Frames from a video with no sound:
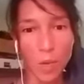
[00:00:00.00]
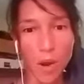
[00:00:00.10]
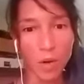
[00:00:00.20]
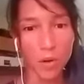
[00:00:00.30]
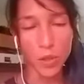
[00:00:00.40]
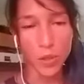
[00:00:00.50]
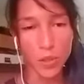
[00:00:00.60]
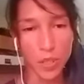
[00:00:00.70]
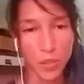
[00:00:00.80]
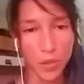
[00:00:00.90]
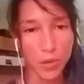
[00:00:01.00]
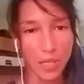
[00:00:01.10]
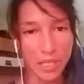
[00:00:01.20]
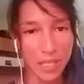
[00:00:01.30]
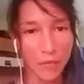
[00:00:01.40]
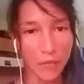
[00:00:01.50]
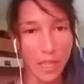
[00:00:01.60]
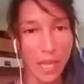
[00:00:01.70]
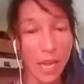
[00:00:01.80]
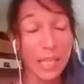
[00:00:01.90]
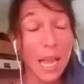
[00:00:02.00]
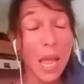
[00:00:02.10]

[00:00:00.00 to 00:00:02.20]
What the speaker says: one grocery store and stuff like that.